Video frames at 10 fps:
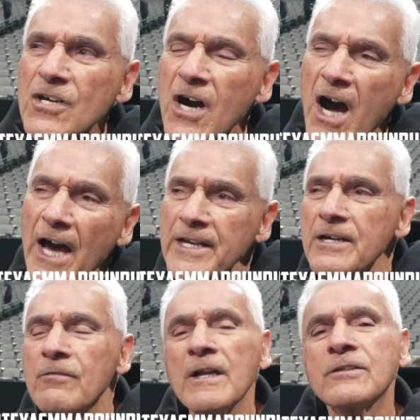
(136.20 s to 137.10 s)
I
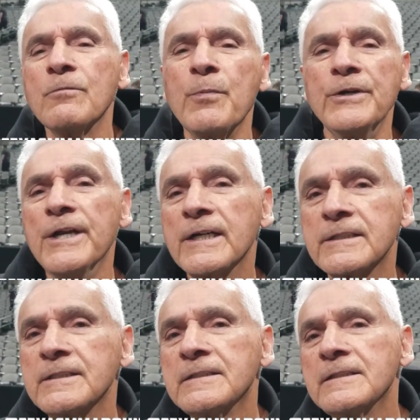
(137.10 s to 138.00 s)
never like to predict.
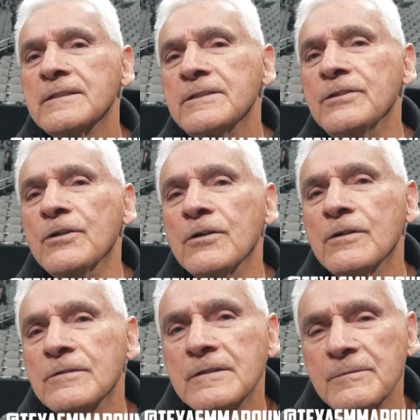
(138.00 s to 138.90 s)
You know,
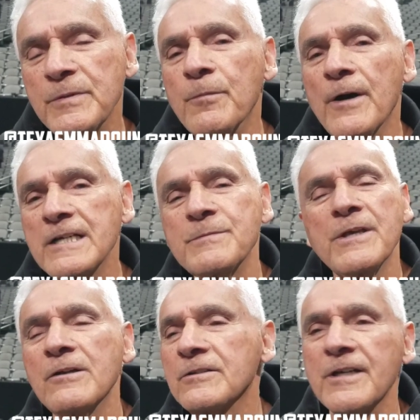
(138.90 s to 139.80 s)
people ask me that
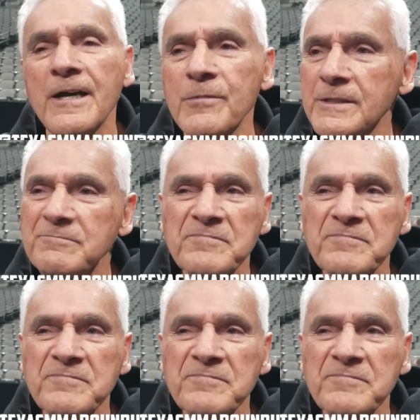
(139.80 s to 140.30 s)
all the time, and